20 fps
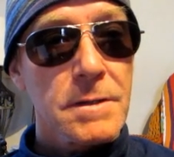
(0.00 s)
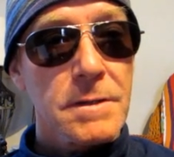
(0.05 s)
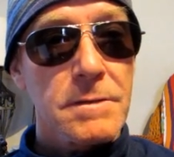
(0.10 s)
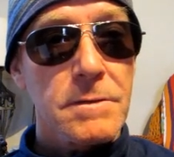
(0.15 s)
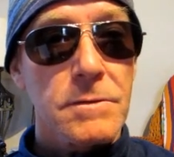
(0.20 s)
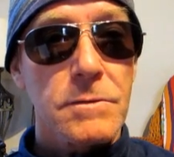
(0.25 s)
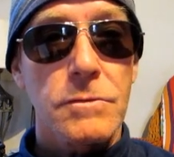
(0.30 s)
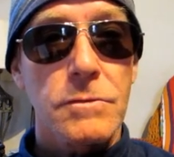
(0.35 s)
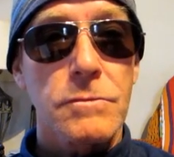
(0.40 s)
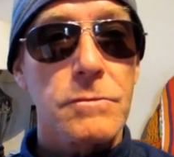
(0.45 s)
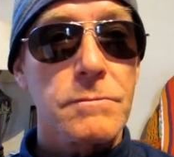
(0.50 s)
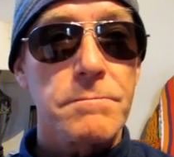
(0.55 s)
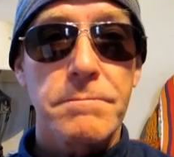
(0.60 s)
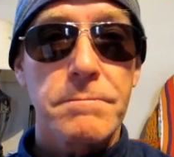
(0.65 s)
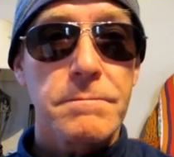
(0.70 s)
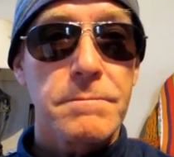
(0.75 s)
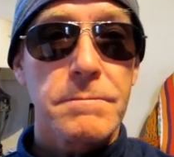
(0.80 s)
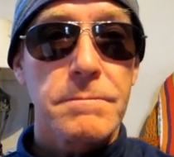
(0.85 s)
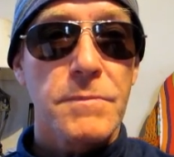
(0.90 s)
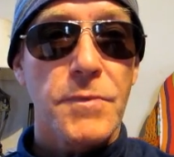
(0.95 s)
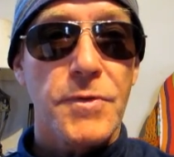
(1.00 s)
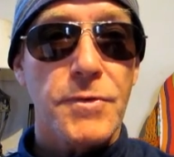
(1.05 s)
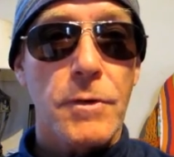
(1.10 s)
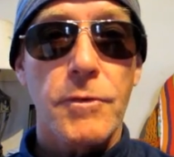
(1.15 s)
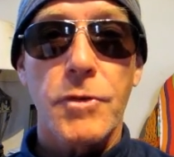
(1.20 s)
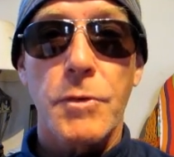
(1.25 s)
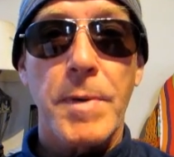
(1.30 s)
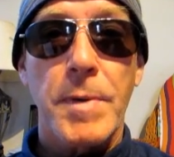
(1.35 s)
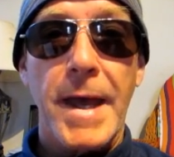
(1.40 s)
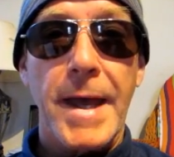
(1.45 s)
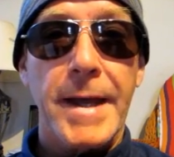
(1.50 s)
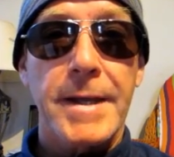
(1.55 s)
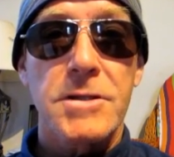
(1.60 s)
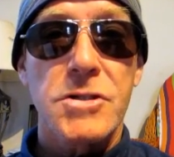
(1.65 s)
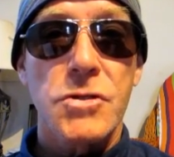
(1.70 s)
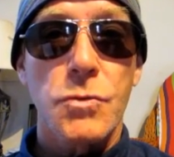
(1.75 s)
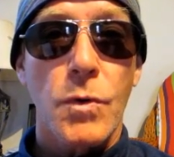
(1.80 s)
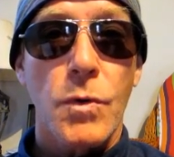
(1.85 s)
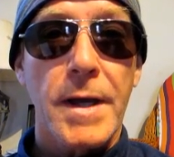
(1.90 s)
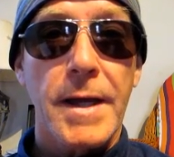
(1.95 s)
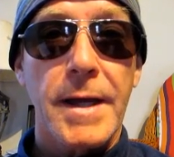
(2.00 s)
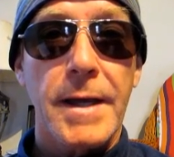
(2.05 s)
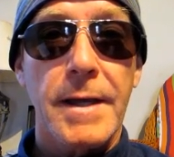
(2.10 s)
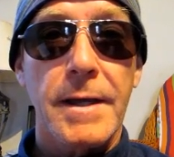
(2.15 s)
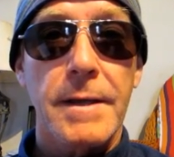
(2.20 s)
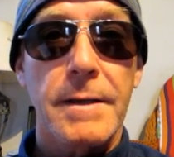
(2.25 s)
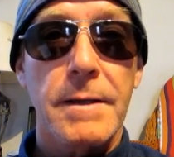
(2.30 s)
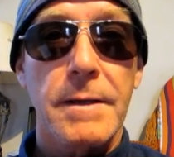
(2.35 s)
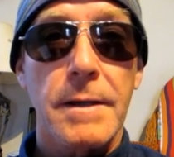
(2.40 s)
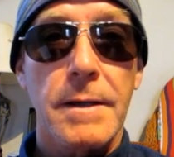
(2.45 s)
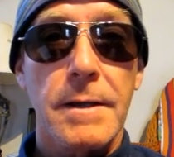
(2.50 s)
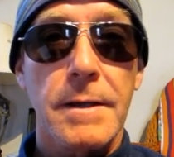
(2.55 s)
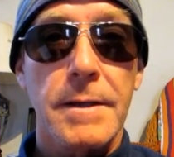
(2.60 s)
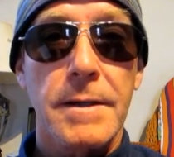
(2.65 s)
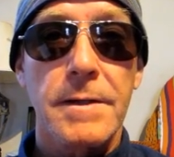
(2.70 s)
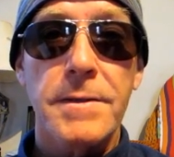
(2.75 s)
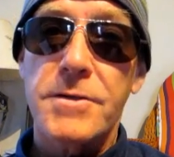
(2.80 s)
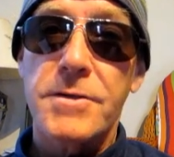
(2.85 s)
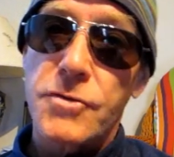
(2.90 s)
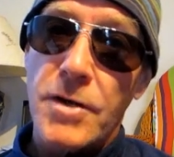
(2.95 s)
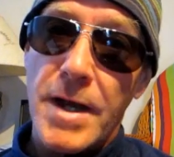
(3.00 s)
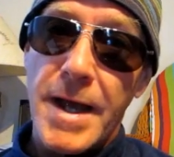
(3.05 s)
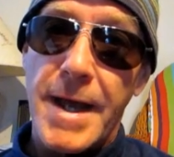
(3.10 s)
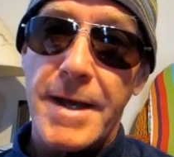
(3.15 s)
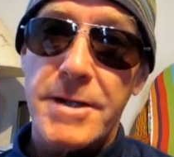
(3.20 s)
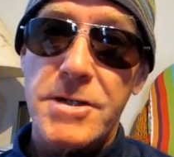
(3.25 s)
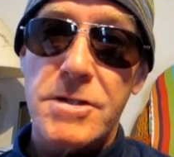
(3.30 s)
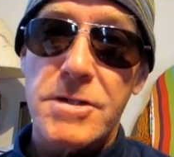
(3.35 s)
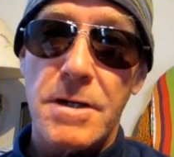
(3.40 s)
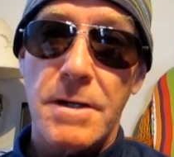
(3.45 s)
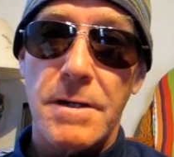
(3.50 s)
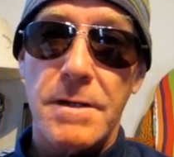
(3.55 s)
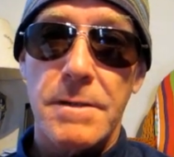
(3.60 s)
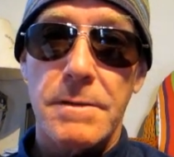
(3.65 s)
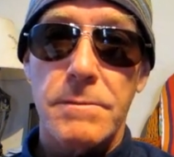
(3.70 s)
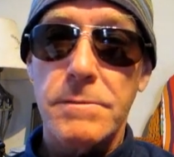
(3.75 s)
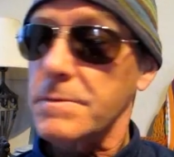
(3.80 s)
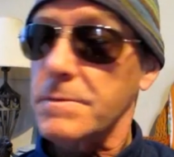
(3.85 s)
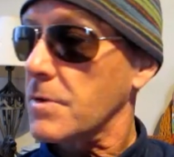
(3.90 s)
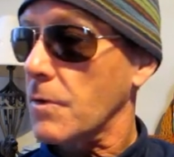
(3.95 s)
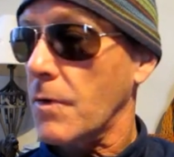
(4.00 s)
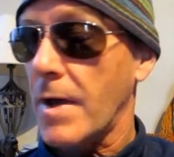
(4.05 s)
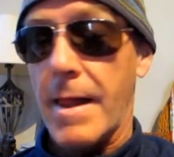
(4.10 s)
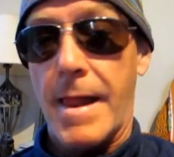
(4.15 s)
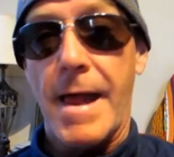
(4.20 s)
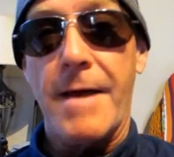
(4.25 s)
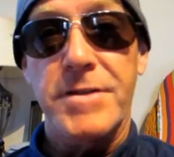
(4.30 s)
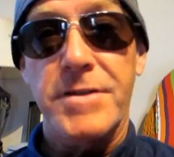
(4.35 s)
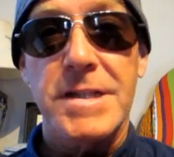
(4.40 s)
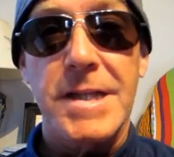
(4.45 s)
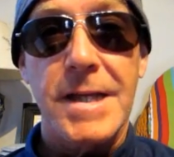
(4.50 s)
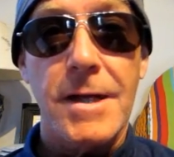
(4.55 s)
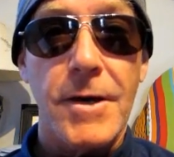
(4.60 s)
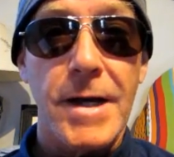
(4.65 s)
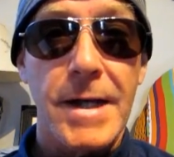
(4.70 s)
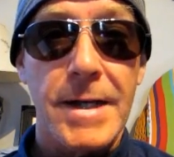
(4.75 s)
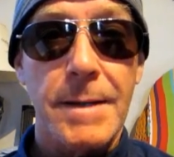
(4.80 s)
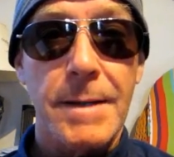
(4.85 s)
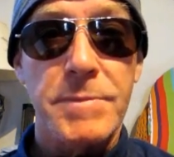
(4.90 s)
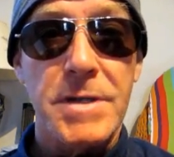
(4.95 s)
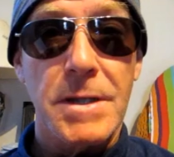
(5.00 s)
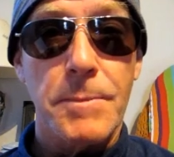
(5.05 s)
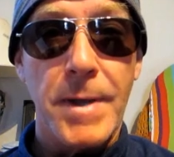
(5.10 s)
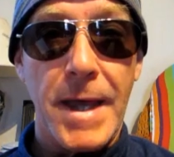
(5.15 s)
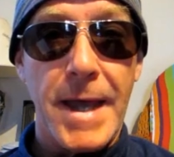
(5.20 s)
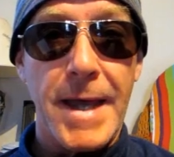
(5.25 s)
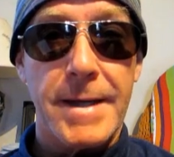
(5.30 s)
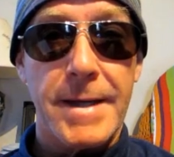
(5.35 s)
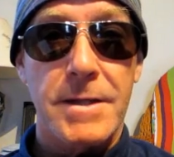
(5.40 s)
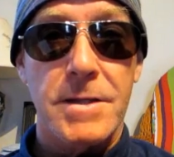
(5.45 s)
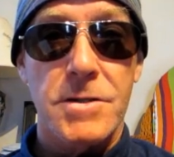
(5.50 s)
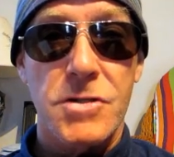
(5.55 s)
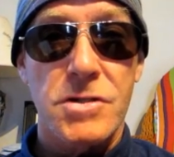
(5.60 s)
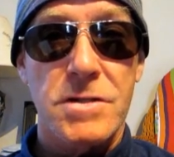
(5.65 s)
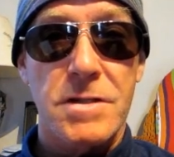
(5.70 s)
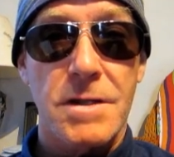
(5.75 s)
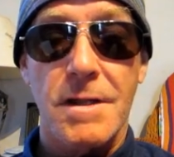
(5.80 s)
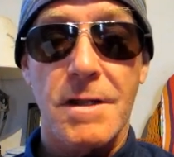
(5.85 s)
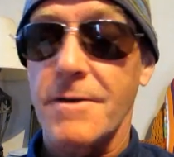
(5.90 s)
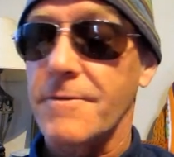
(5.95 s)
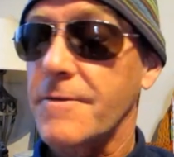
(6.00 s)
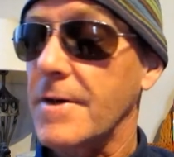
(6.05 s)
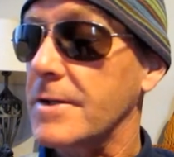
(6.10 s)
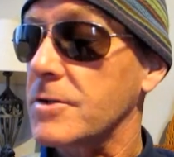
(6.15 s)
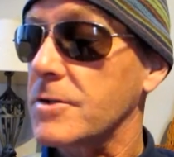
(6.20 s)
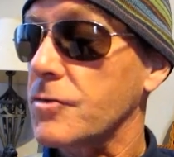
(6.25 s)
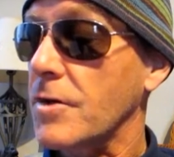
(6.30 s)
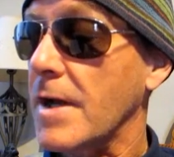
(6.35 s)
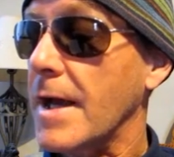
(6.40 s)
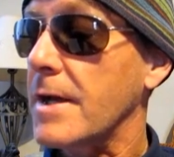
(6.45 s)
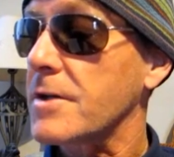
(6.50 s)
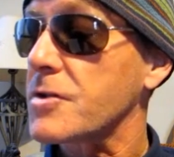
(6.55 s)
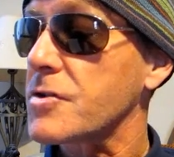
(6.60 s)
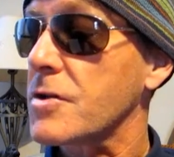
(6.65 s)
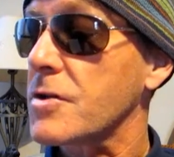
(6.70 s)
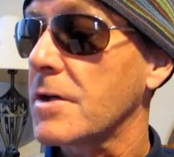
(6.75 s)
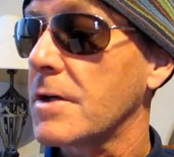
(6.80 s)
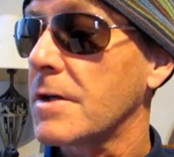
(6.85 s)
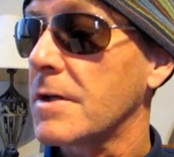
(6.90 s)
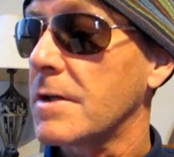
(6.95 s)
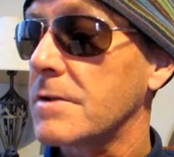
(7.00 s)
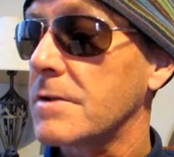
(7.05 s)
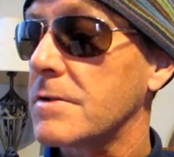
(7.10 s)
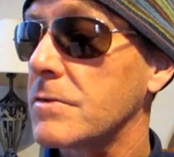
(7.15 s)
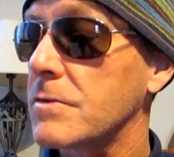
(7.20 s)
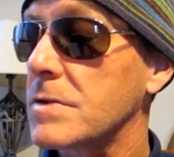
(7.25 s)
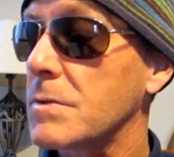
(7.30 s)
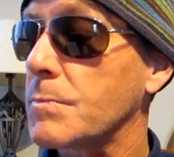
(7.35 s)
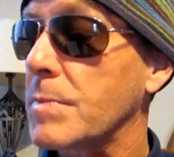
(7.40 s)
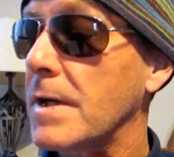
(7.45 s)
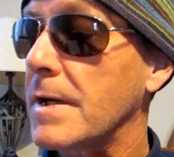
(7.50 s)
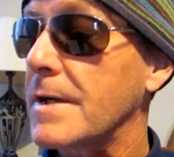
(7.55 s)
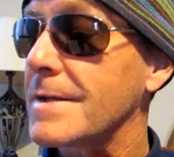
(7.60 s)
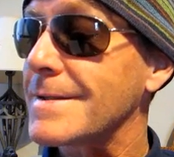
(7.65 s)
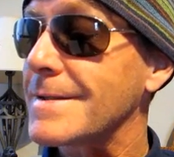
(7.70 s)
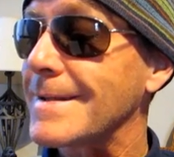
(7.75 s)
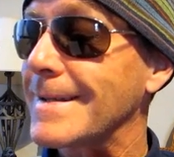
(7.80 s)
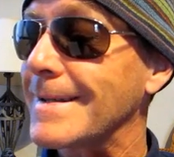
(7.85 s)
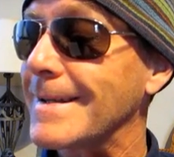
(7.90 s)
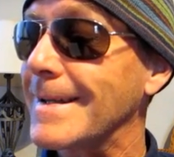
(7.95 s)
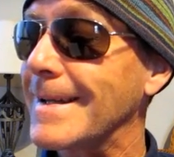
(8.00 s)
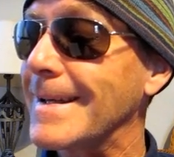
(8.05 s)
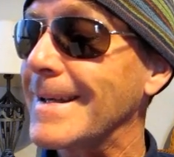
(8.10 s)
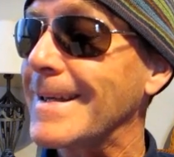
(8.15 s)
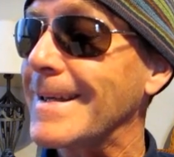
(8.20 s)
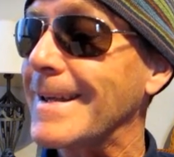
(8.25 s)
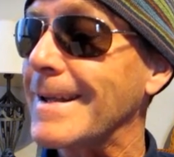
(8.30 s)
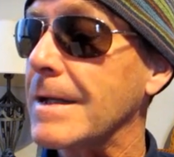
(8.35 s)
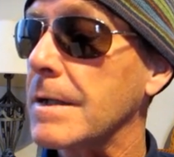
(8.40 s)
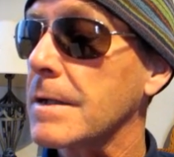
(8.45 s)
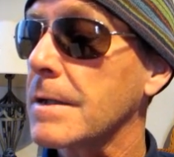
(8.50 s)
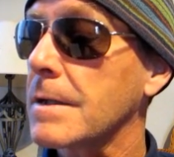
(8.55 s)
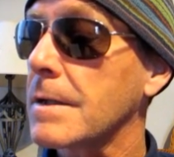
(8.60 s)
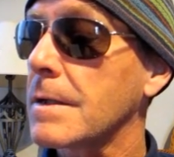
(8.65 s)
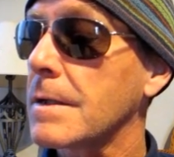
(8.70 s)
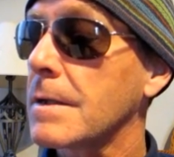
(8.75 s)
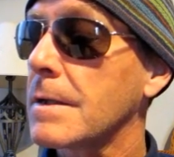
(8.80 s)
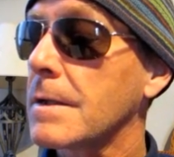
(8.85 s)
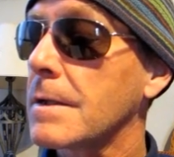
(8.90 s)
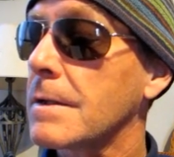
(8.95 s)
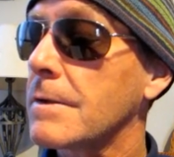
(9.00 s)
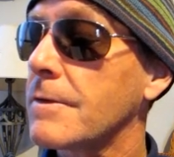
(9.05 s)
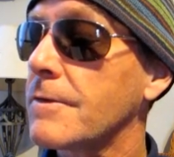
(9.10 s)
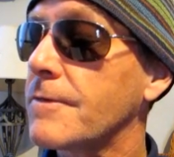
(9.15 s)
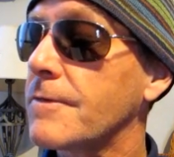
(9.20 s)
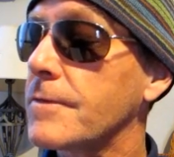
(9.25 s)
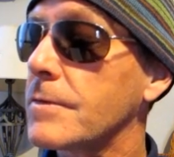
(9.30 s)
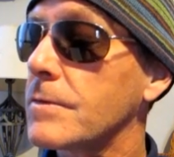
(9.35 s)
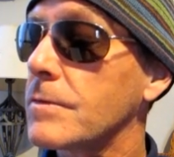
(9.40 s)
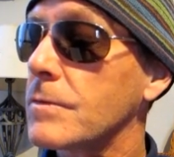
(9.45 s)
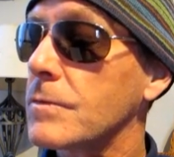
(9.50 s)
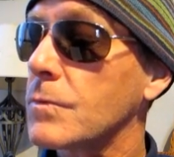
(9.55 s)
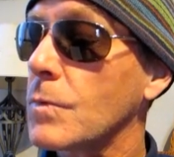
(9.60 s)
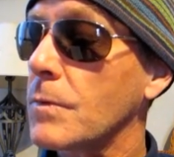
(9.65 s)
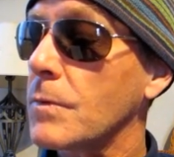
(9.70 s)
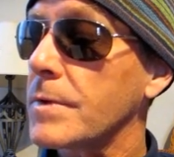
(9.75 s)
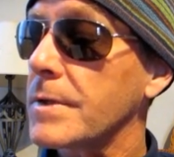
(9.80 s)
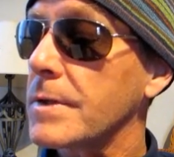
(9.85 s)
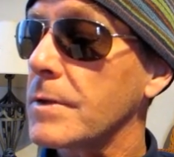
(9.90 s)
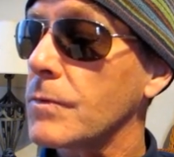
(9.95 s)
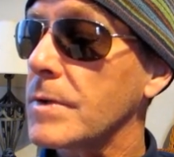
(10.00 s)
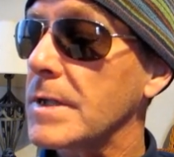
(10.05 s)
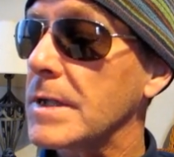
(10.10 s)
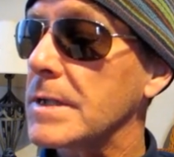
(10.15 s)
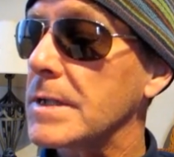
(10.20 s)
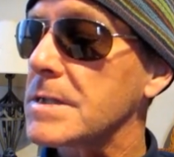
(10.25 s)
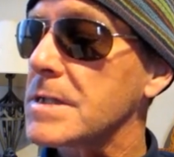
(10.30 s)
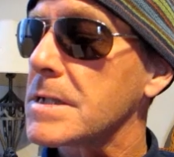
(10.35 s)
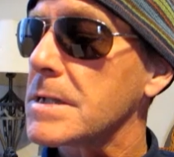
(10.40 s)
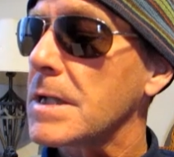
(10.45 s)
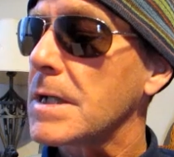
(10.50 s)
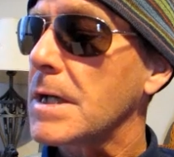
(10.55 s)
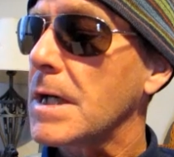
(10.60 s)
You throw the package away in the trash, so I'll have to carry an empty package until I find trash to deposit it in. Food, what will you eat?